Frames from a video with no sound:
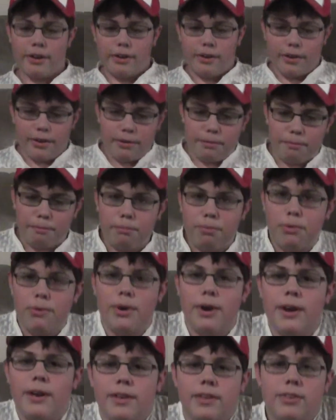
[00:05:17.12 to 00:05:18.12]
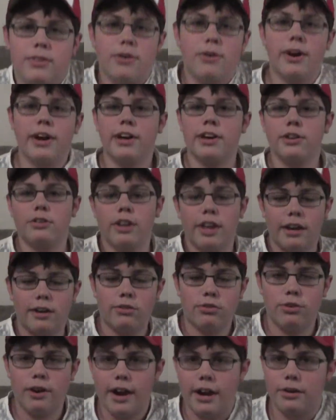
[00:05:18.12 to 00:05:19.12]
could
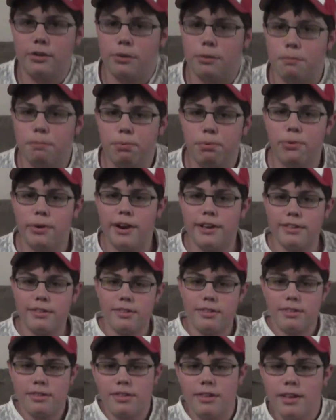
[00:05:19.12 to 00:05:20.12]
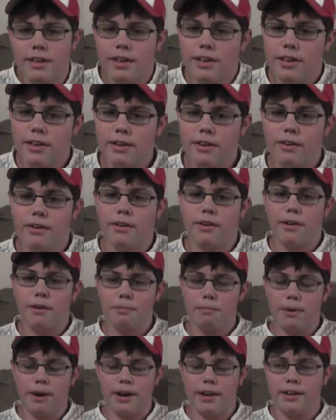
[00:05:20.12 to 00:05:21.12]
like try to impress her,
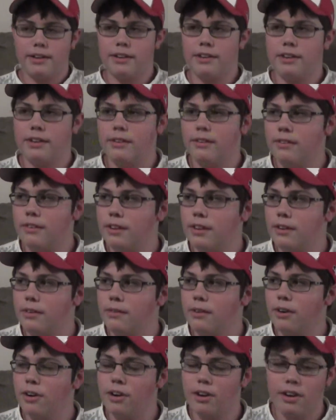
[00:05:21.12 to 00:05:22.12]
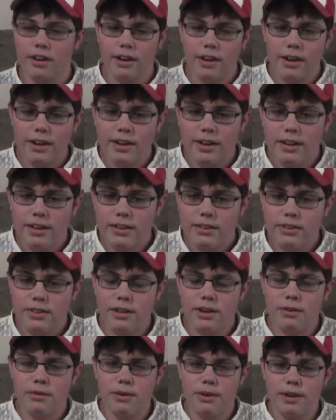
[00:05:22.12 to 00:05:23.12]
but it didn't really work.
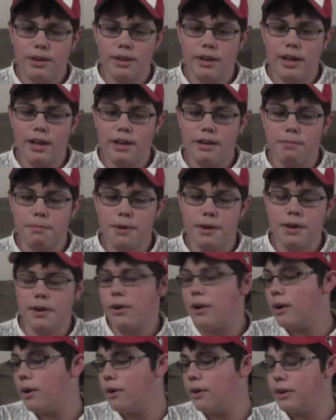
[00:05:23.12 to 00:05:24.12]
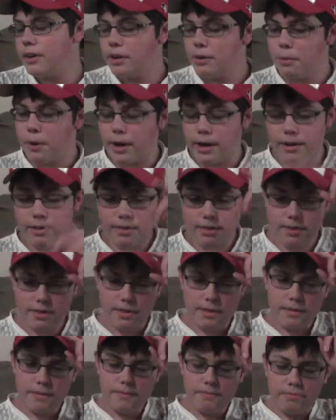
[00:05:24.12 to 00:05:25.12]
She didn't really like me at all,
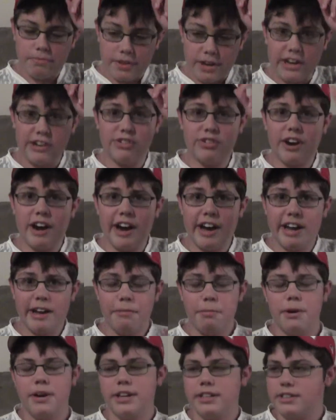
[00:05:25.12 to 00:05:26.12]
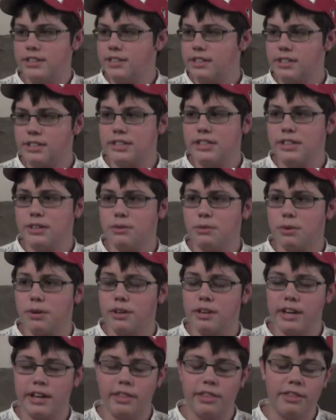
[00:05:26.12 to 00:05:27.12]
anyways. I tried, but it didn't
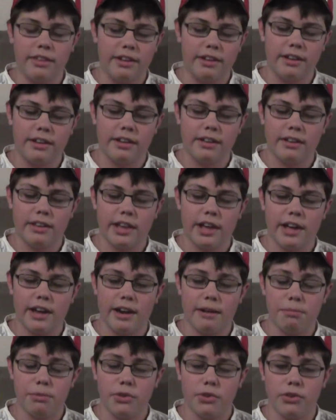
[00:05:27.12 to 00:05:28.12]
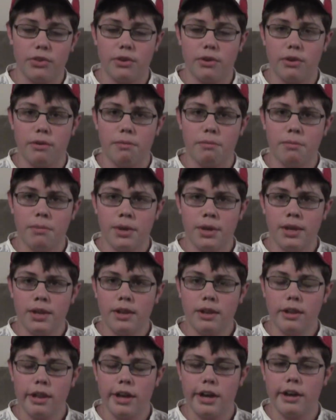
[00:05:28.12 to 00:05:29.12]
work. I think that I'm just gonna
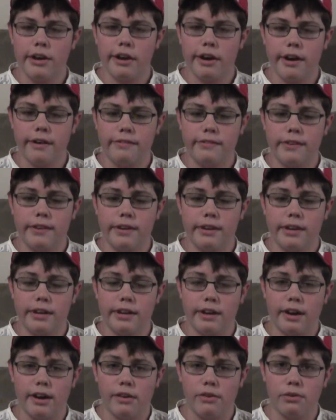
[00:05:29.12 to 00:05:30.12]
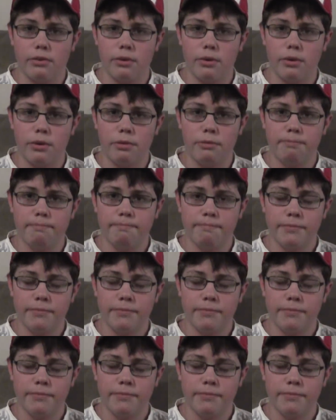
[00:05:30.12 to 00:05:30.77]
lay it off till I hit high school.